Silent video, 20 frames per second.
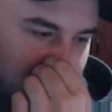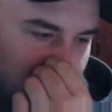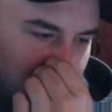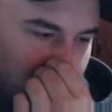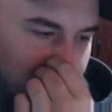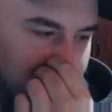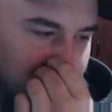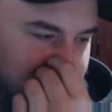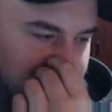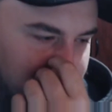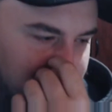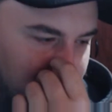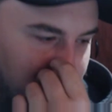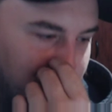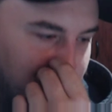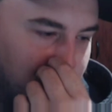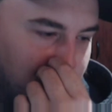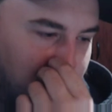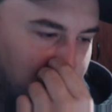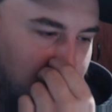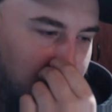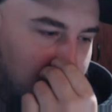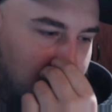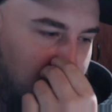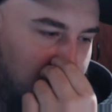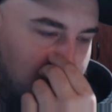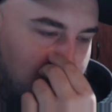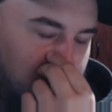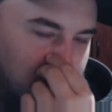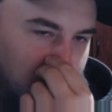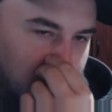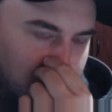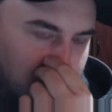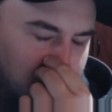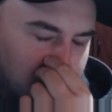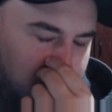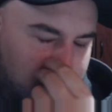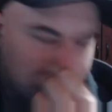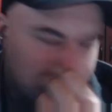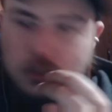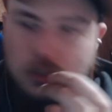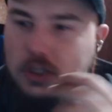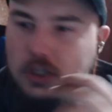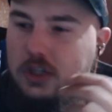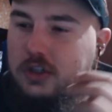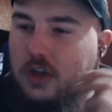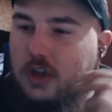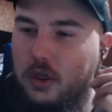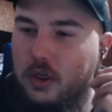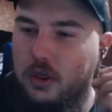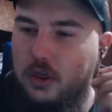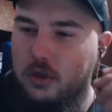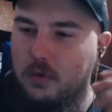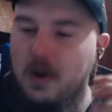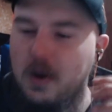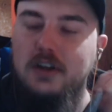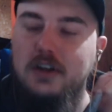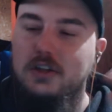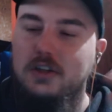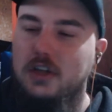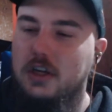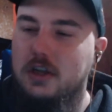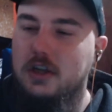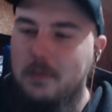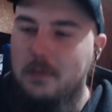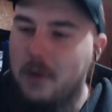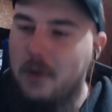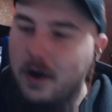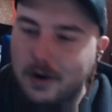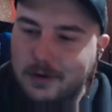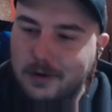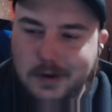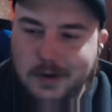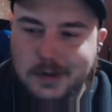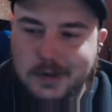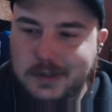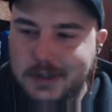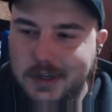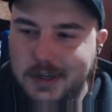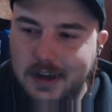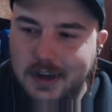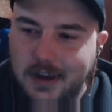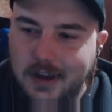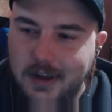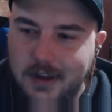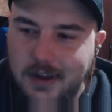always say, you know, this is a threat to democracy